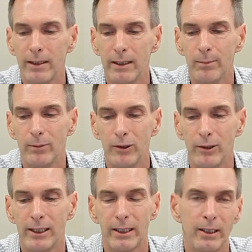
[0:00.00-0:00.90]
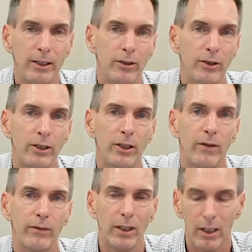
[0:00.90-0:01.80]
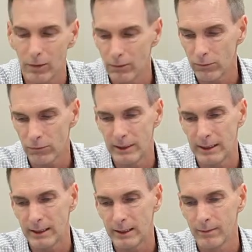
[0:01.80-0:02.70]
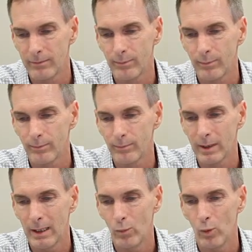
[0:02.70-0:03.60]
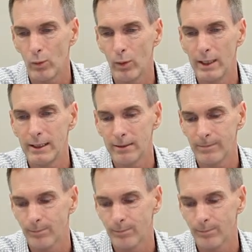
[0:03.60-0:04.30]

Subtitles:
it improves the conditions of the local creeks and waterways.